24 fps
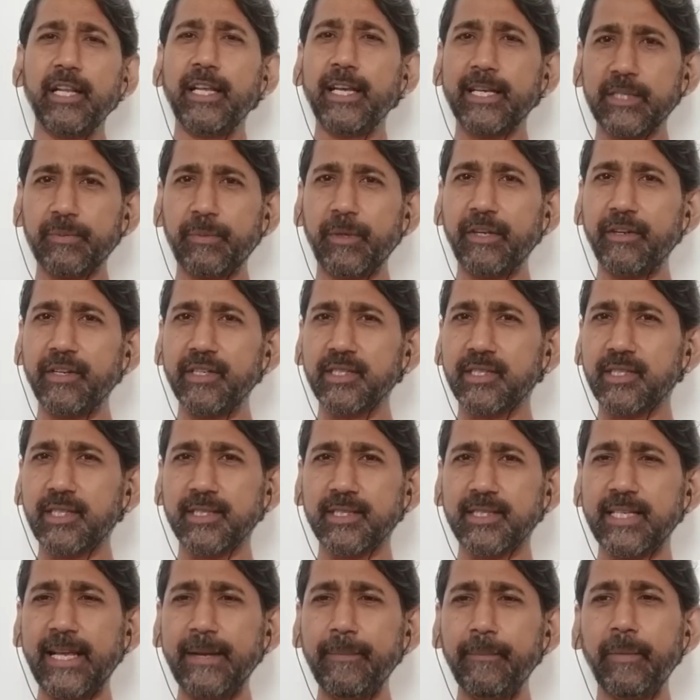experienced the
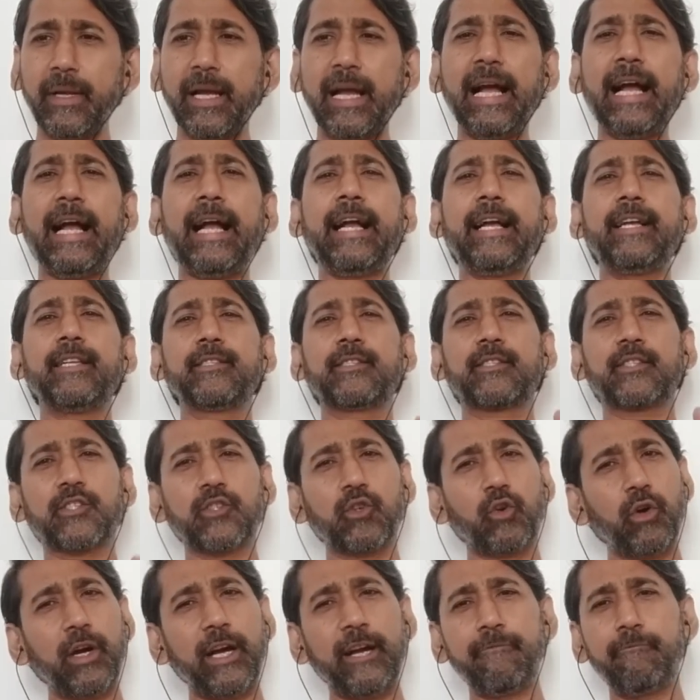same, and
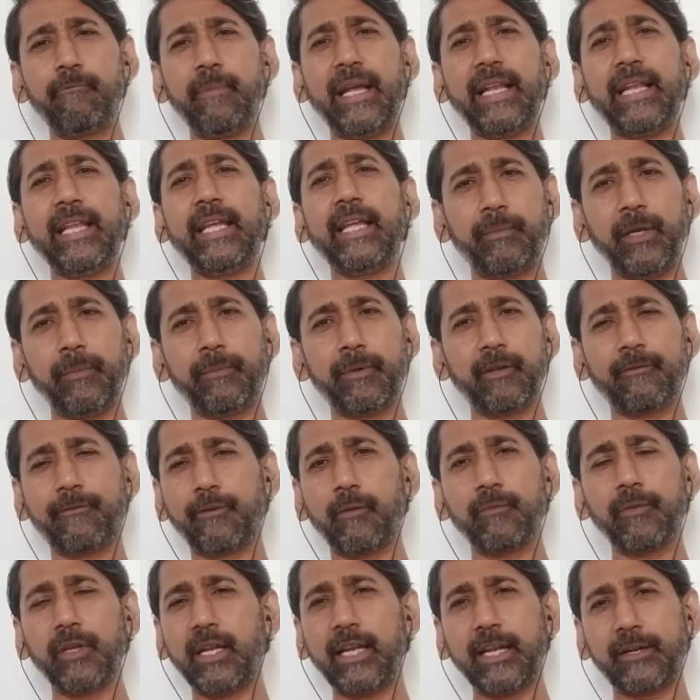so have many people
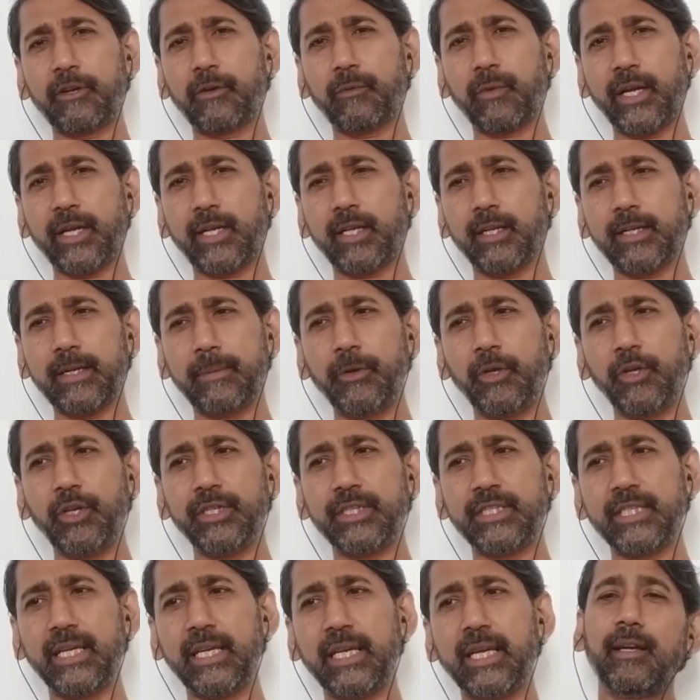from the electric vehicle
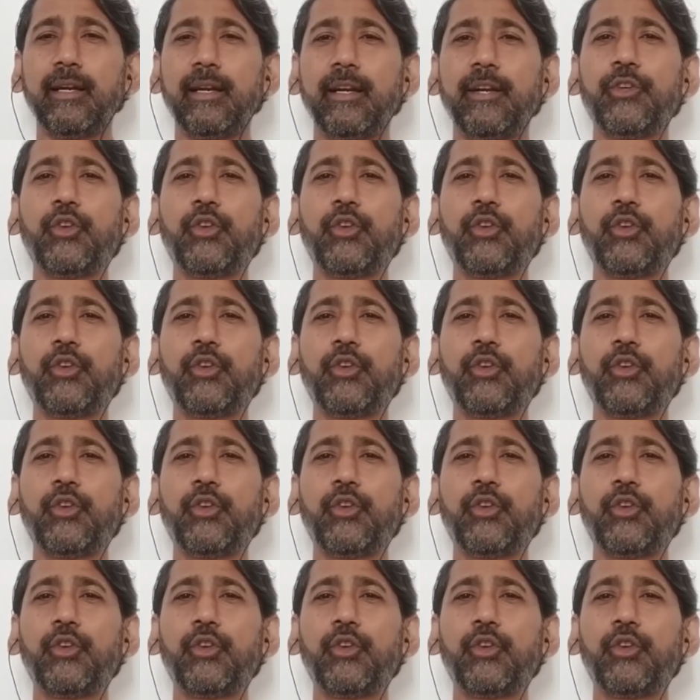community.